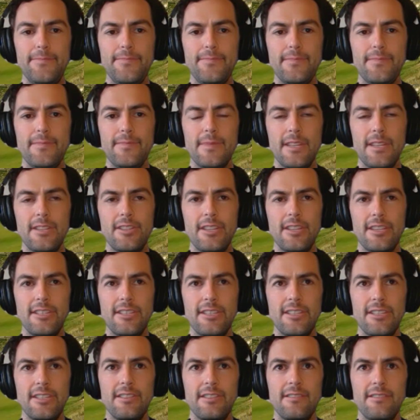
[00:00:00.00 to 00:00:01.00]

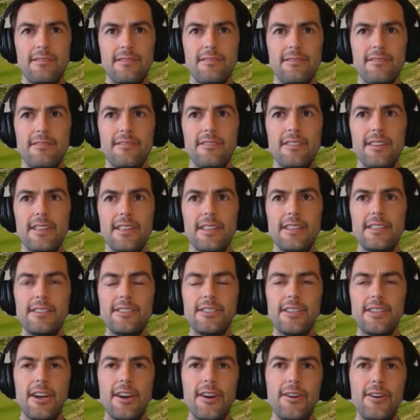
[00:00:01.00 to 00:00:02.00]
decision.
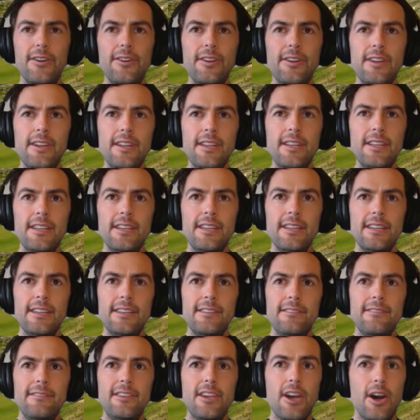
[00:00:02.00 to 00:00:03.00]
So
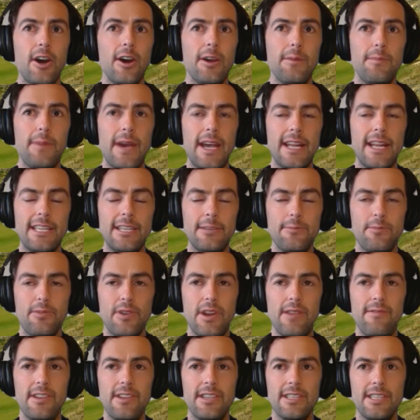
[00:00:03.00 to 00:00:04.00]
going back to your
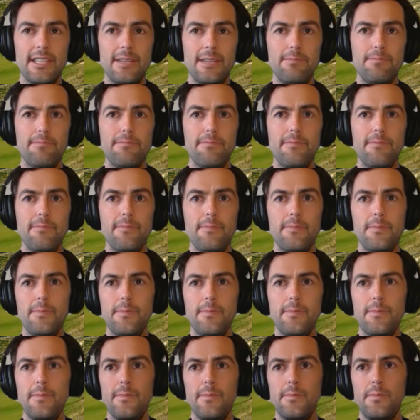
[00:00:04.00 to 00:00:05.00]
previous
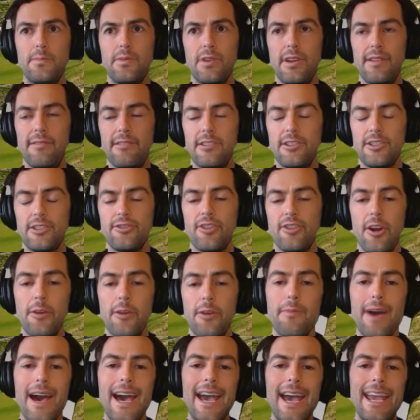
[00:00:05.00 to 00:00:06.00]
stroke
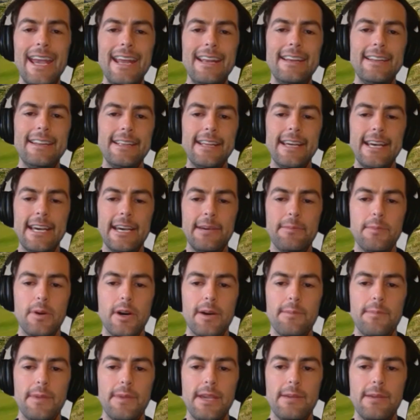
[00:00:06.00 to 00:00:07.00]
made
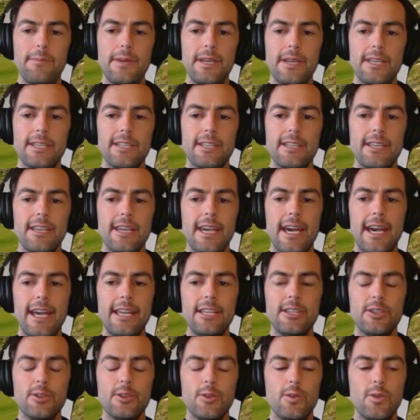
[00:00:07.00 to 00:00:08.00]
might be your best
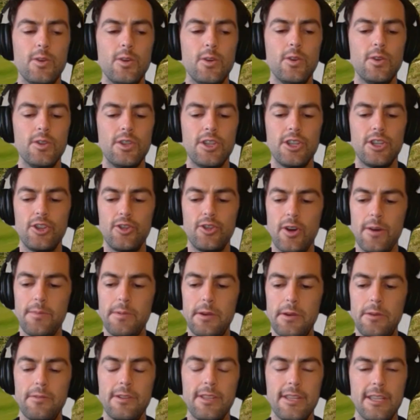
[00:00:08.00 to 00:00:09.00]
case, or just
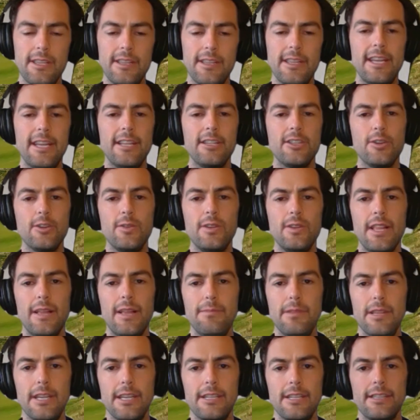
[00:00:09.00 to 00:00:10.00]
dropping within that 2 club
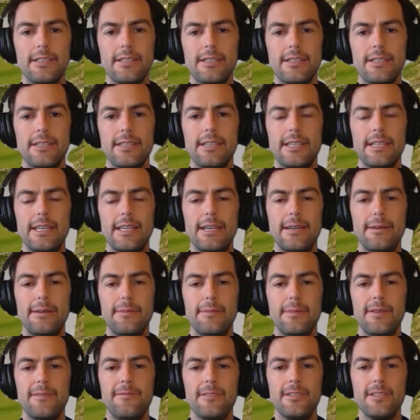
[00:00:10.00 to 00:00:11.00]
lengths
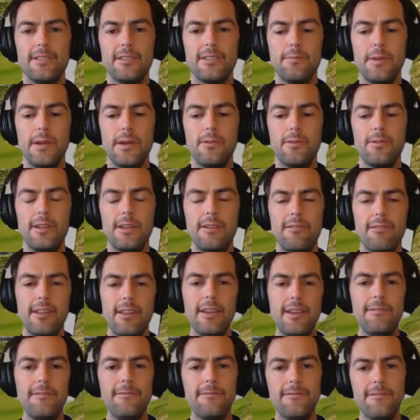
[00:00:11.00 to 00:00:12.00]
if it's a penalty
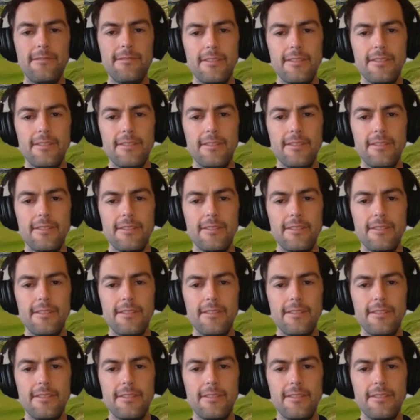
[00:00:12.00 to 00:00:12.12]
relief,